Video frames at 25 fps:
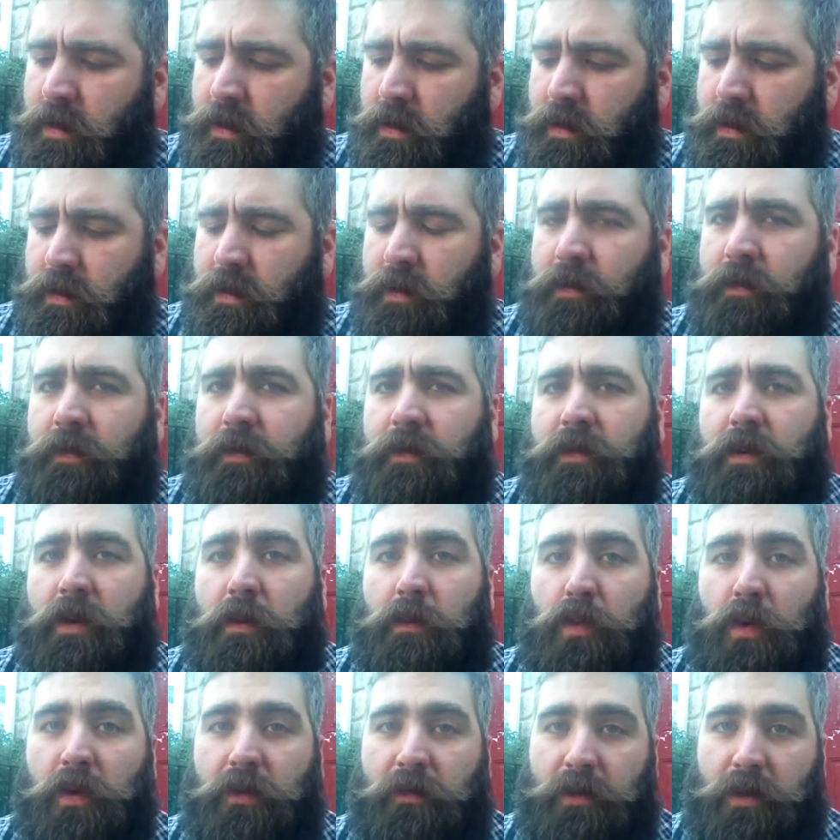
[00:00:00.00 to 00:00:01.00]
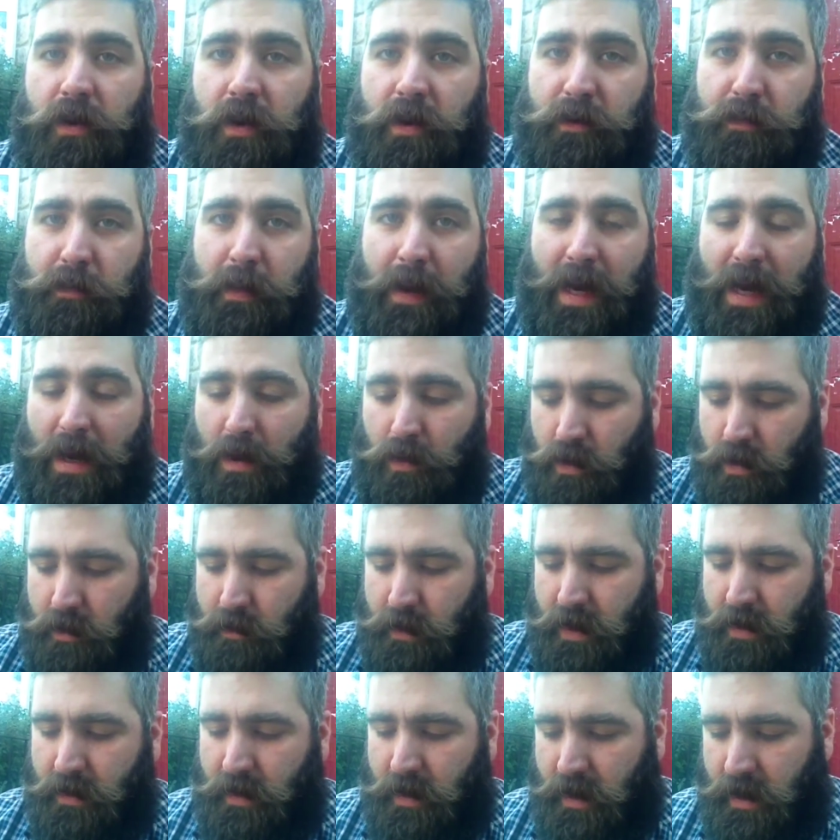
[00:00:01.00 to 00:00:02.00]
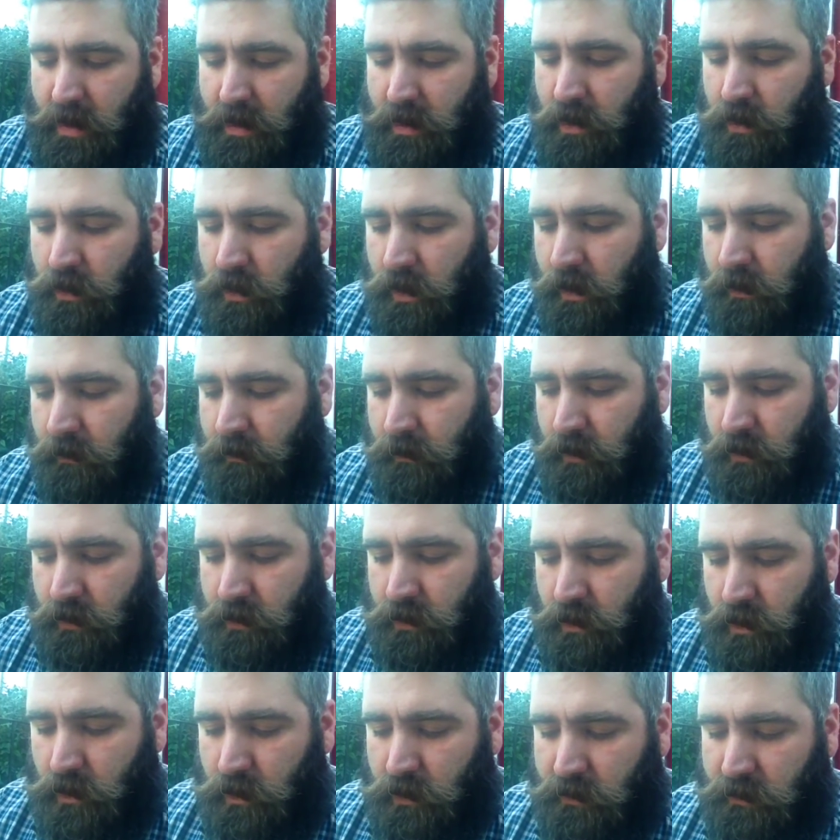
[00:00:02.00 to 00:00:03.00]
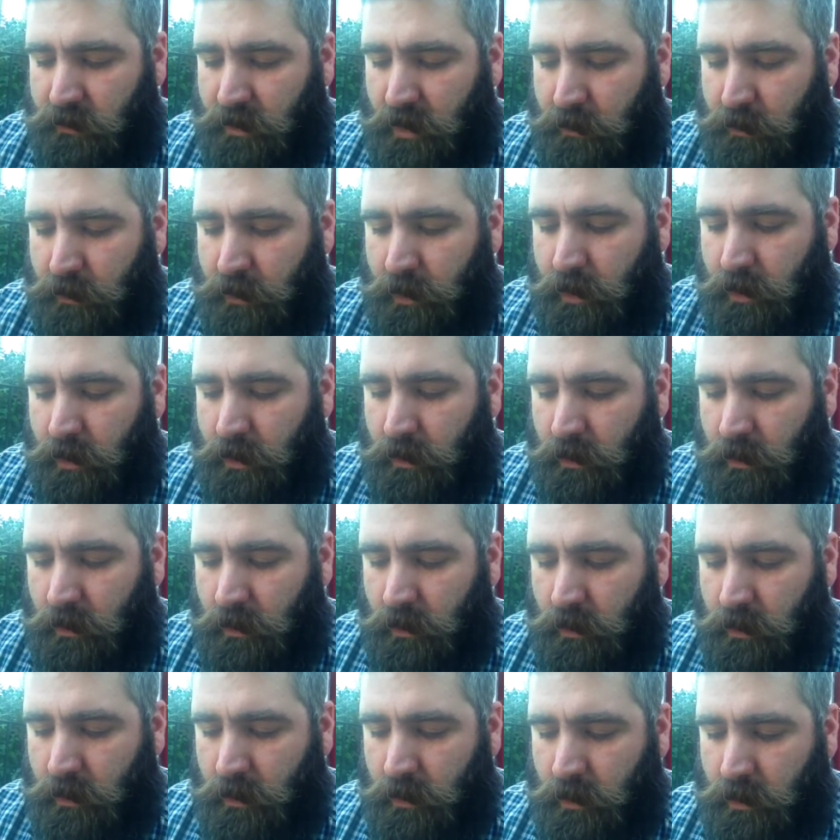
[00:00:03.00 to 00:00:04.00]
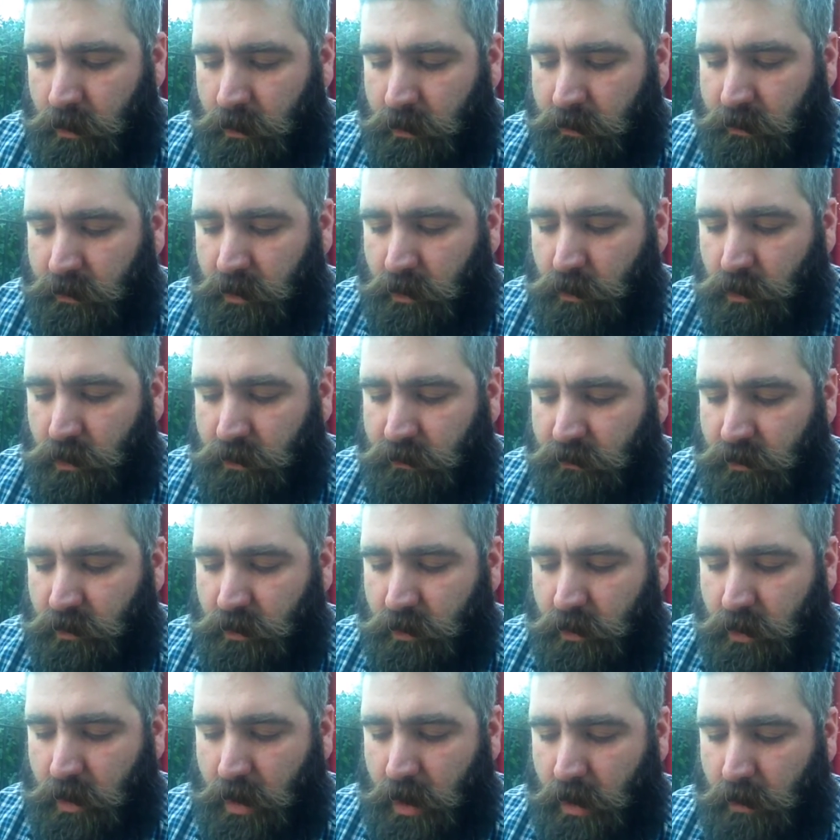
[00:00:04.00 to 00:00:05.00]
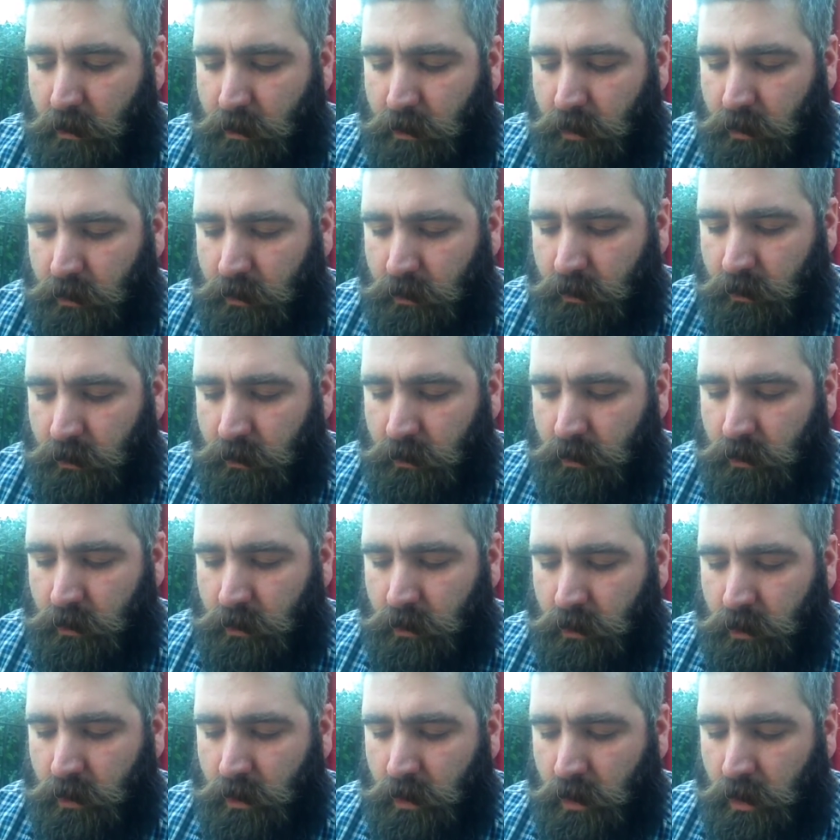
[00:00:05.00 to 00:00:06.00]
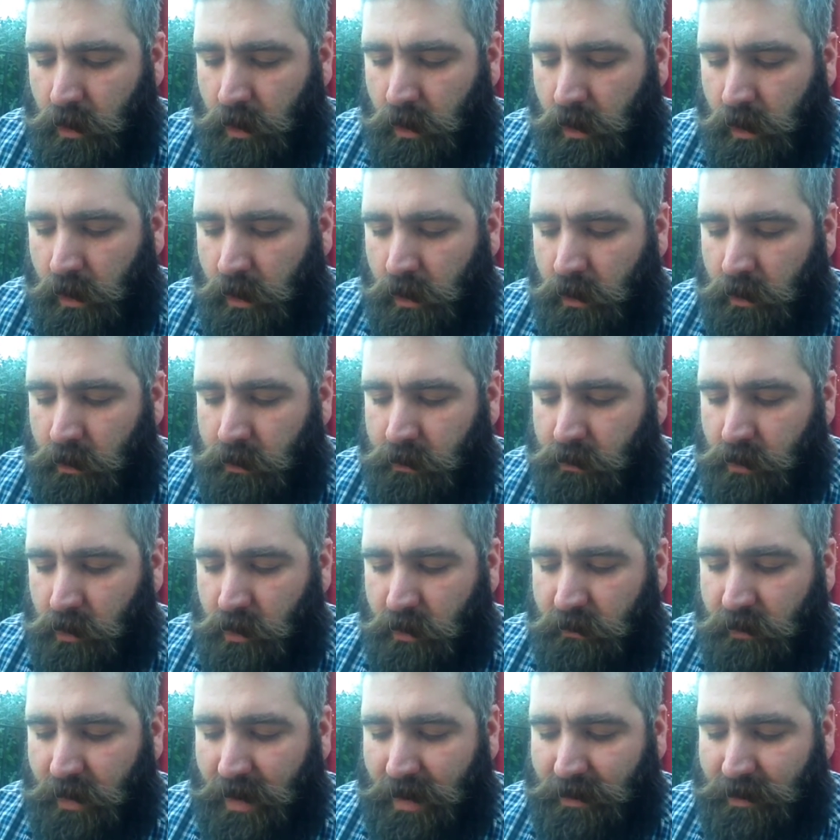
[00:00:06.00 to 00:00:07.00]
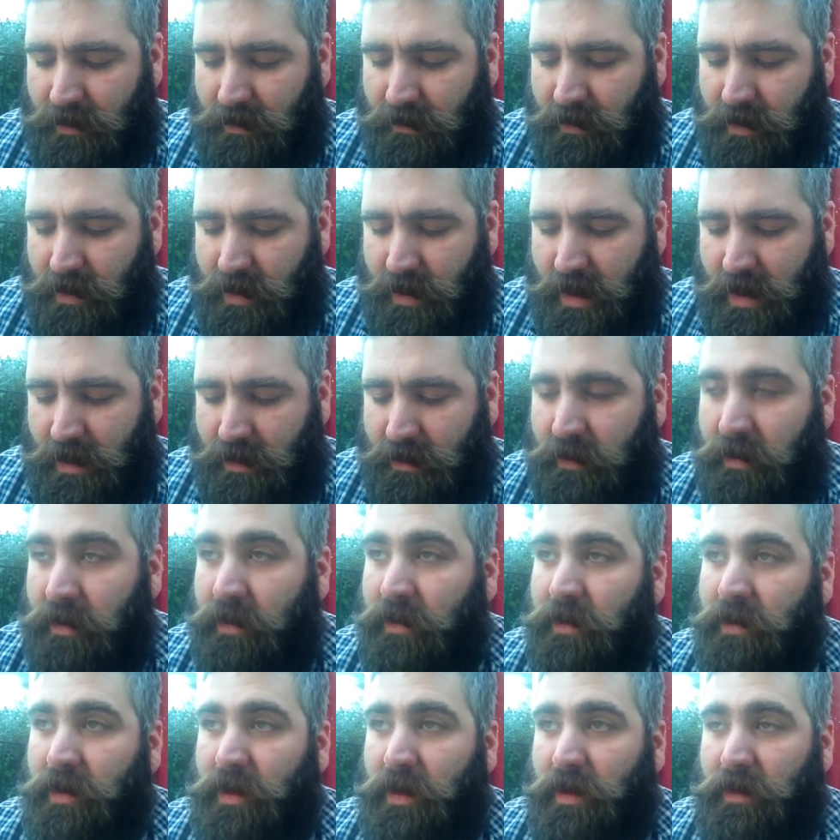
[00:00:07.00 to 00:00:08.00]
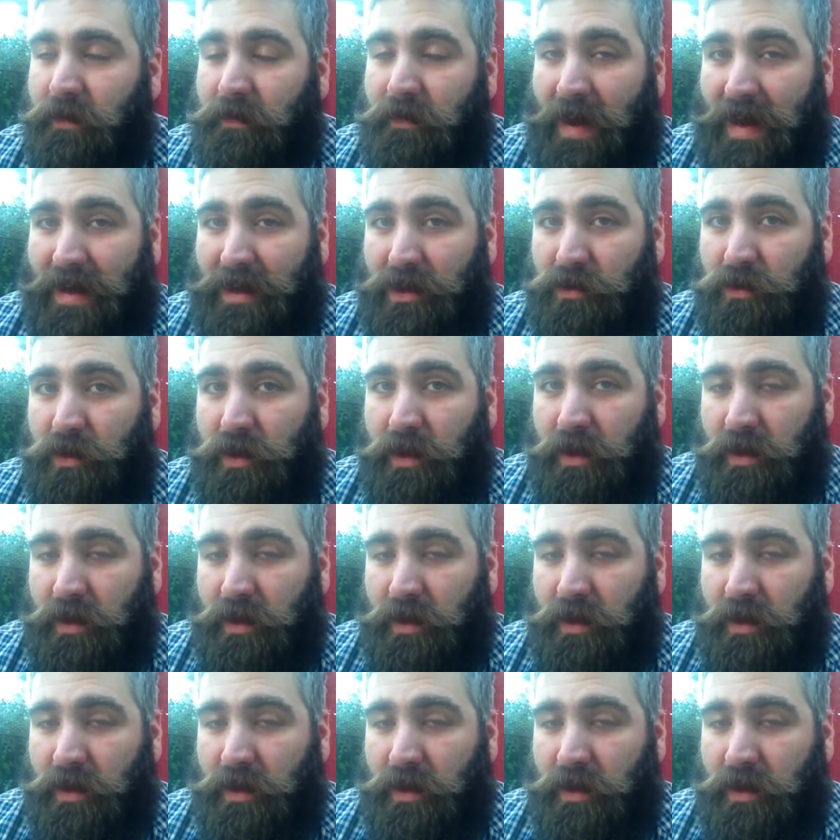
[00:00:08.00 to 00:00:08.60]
subwoofer is powered by the head unit. There's no separate subwoofer amp. So if I disconnect the factory